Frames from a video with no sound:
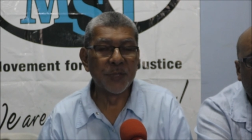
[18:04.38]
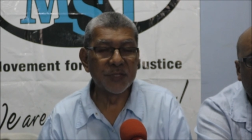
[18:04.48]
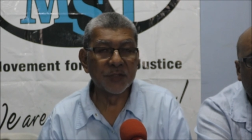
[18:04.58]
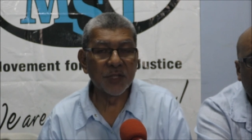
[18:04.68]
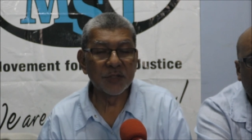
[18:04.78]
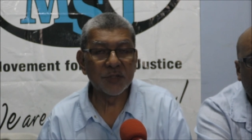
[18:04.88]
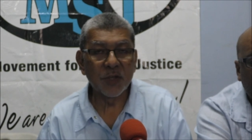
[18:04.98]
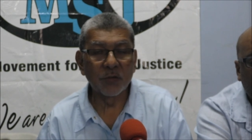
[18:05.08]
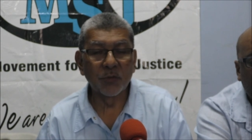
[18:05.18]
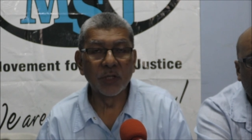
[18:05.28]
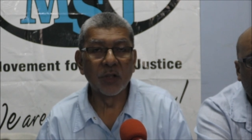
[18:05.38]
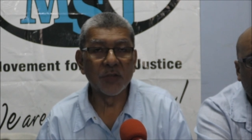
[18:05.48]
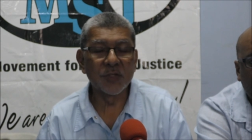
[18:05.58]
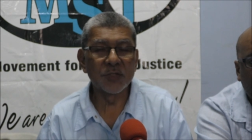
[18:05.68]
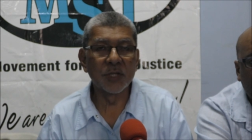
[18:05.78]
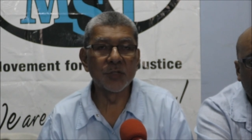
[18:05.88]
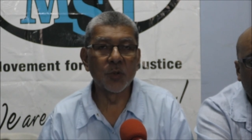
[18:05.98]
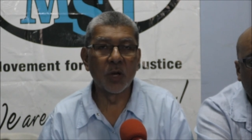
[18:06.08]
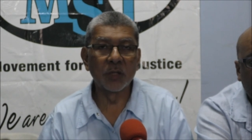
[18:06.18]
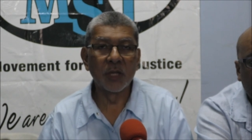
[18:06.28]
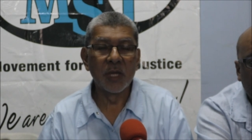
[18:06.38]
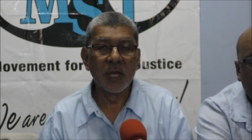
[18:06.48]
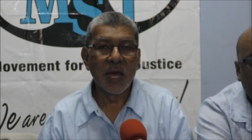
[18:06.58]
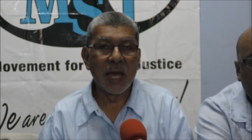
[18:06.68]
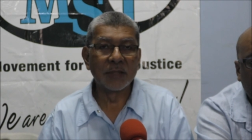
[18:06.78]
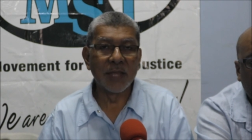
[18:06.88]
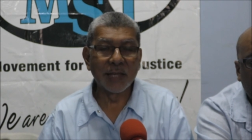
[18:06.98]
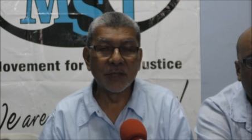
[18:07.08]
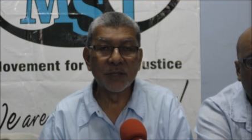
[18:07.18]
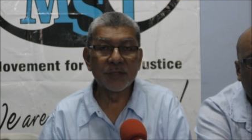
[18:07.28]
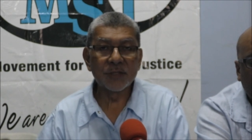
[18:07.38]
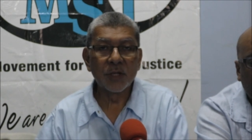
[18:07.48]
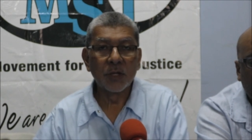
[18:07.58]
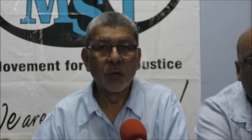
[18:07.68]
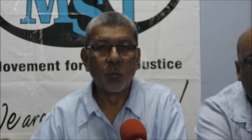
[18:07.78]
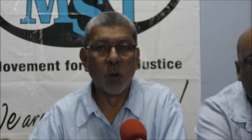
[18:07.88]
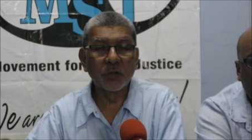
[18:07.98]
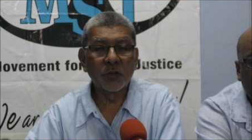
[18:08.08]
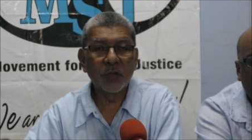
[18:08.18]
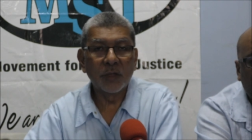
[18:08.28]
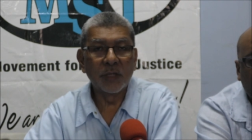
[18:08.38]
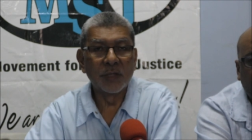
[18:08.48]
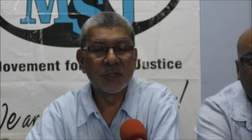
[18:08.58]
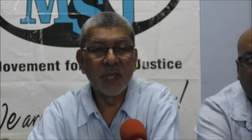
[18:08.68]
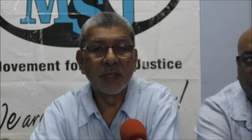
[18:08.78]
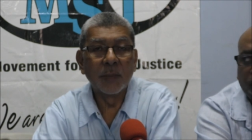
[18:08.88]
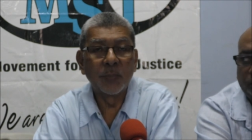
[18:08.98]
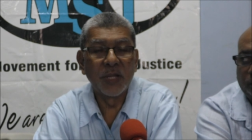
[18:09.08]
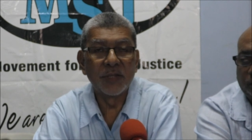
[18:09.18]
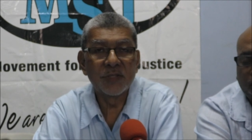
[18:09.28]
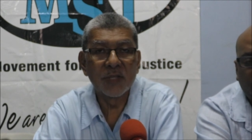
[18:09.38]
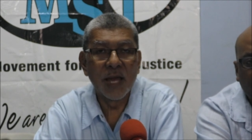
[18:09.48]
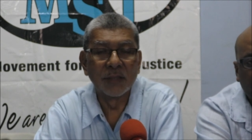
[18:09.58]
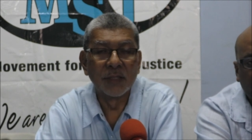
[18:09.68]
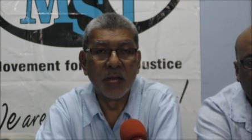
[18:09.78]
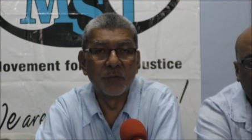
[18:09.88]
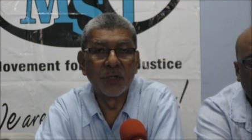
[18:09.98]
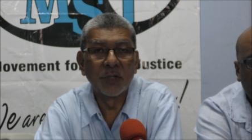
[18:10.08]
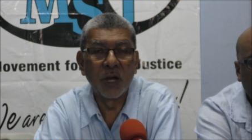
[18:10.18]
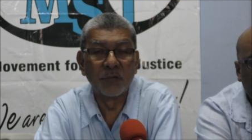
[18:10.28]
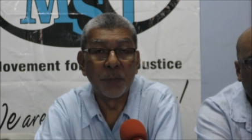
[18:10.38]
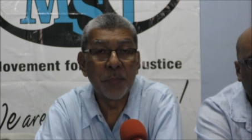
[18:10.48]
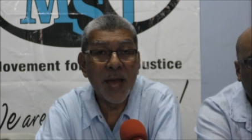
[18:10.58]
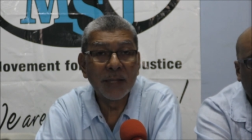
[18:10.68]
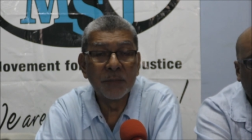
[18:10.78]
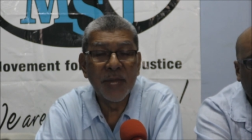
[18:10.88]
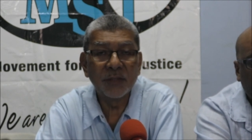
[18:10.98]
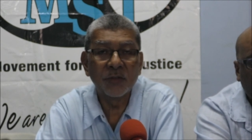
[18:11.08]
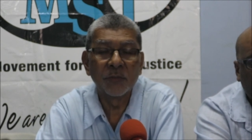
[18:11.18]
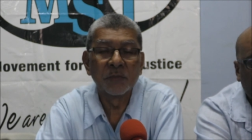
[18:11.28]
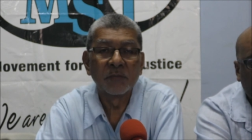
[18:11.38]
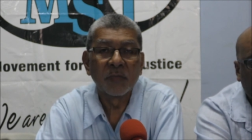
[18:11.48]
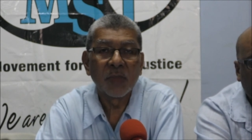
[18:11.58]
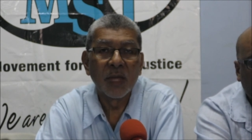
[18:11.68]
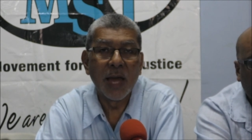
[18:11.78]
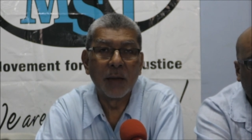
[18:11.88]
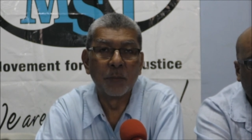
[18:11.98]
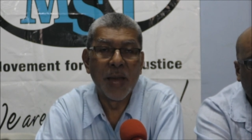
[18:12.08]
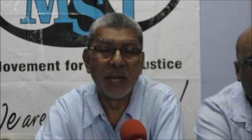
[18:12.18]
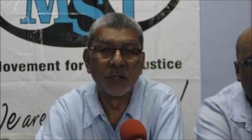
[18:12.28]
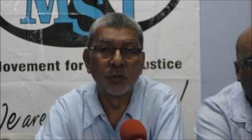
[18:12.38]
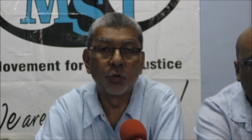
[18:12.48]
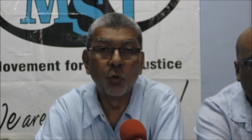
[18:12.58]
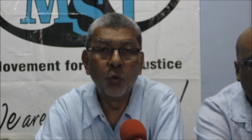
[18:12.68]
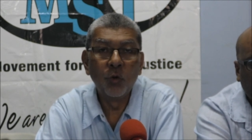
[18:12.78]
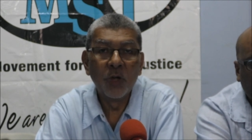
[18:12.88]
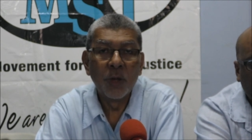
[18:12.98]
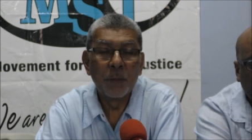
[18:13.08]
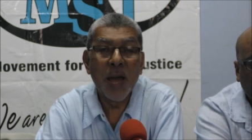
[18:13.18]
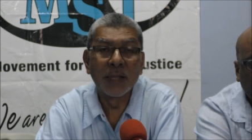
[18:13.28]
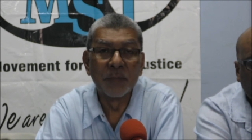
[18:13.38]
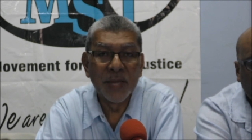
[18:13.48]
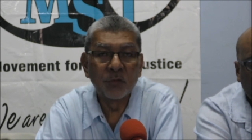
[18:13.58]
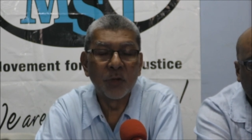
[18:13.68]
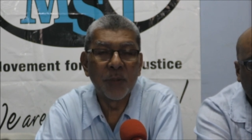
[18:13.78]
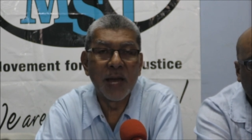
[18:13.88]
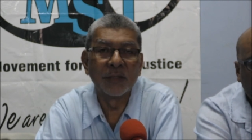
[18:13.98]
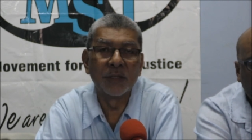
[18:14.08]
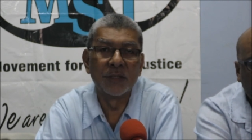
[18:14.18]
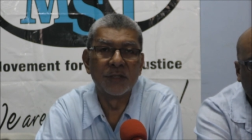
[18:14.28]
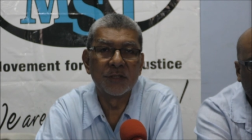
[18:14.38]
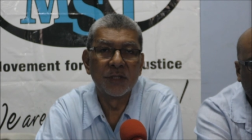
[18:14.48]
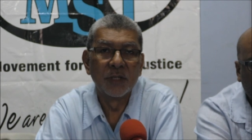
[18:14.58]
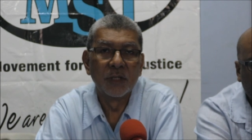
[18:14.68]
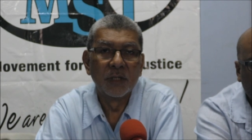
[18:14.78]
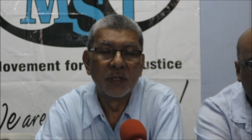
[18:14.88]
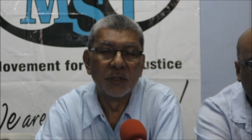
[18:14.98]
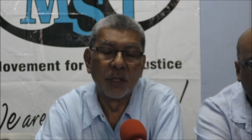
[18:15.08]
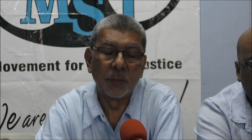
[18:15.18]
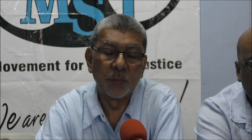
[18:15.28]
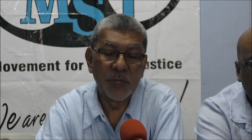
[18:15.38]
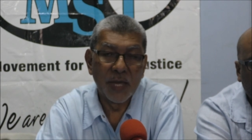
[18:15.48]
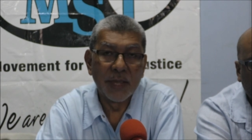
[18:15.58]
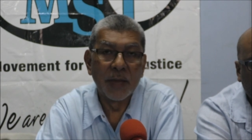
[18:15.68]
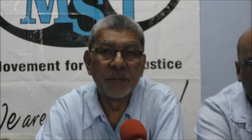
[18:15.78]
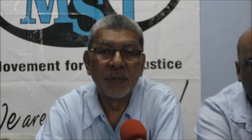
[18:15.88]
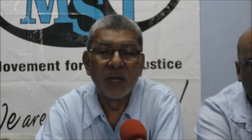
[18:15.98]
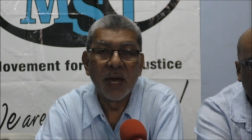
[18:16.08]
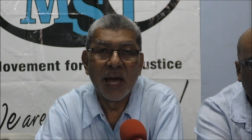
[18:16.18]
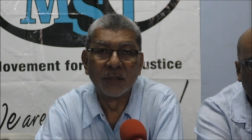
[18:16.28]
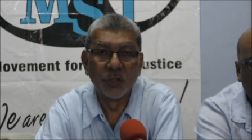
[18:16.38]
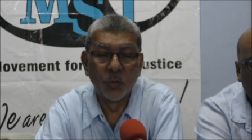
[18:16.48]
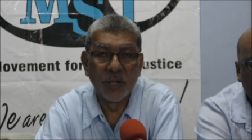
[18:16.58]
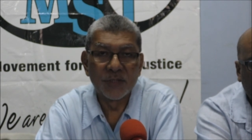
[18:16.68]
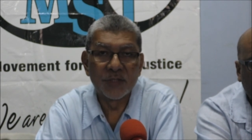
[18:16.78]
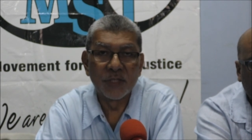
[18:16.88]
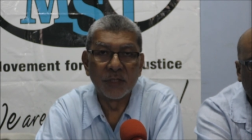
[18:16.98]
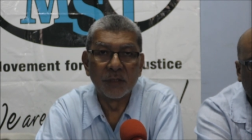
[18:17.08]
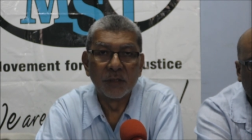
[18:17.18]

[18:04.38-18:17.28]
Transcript: businesses suffering losses and so on. And that is what is taking place at the level of the parliament by the two parliamentary parties, the PNM and the UNC.